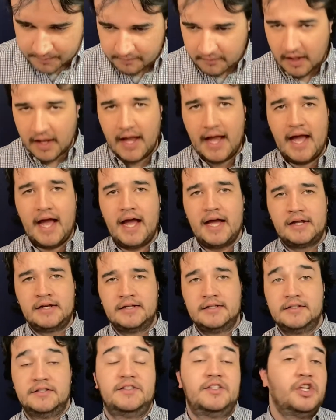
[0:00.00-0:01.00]

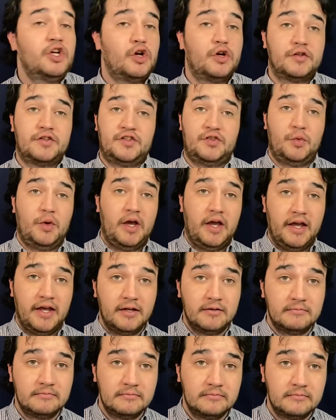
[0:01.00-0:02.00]
had zero sway.
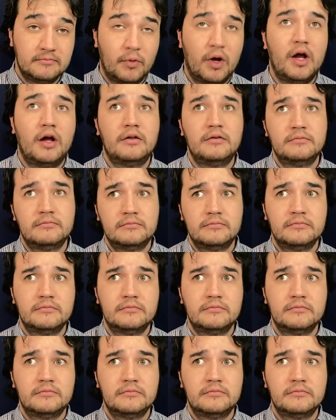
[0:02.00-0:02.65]
Well,